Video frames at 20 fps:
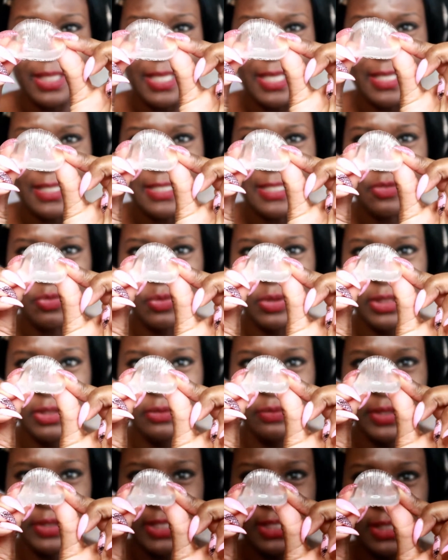and it's
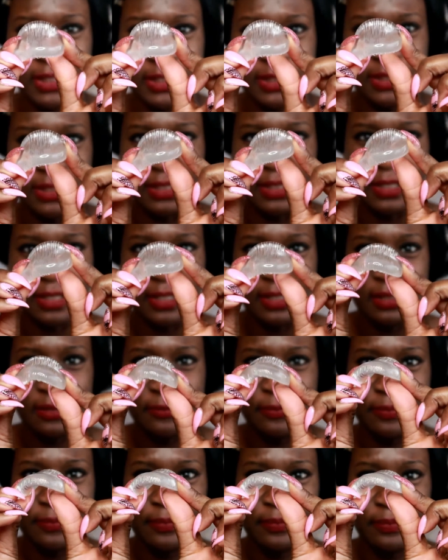really wrinkly
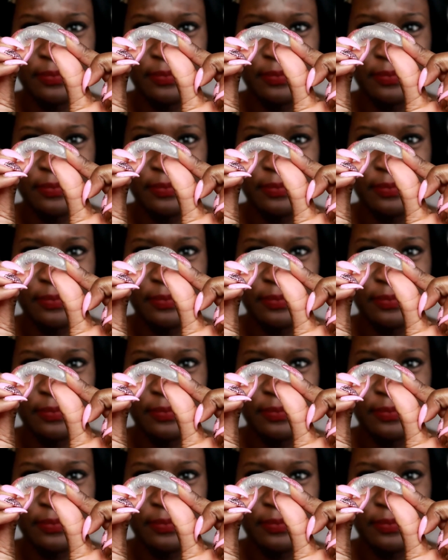looking.